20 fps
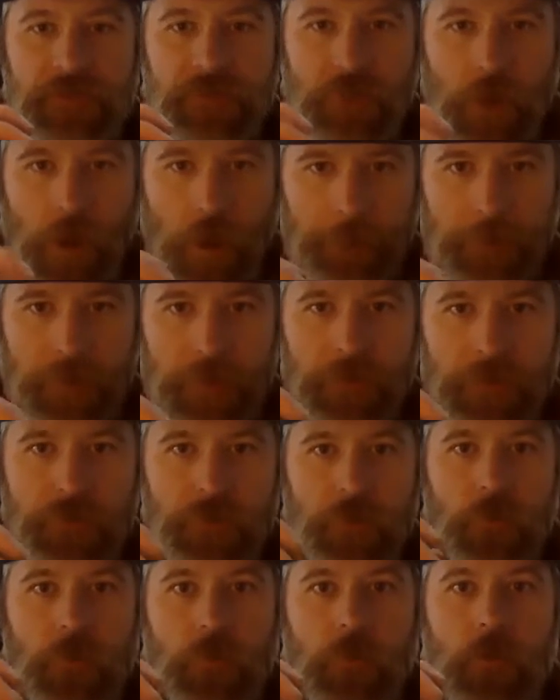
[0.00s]
a
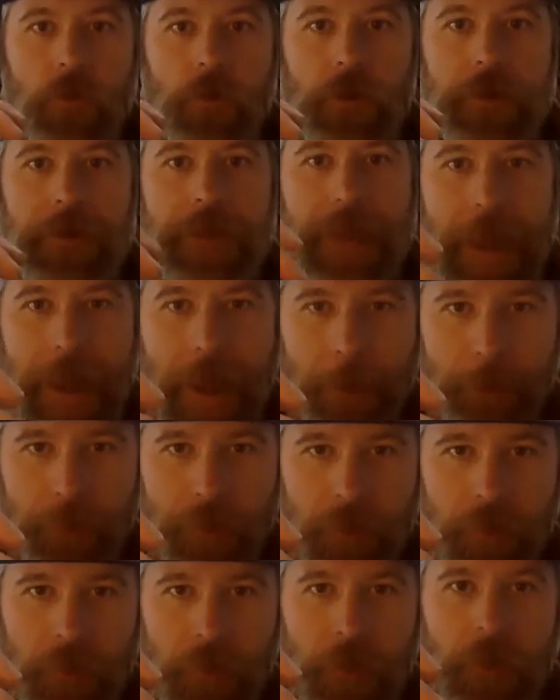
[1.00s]
stoppage or a gap,
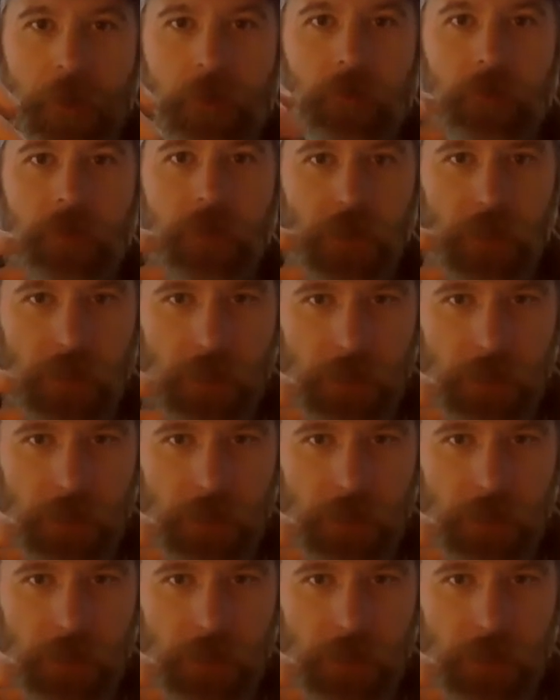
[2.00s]
it'll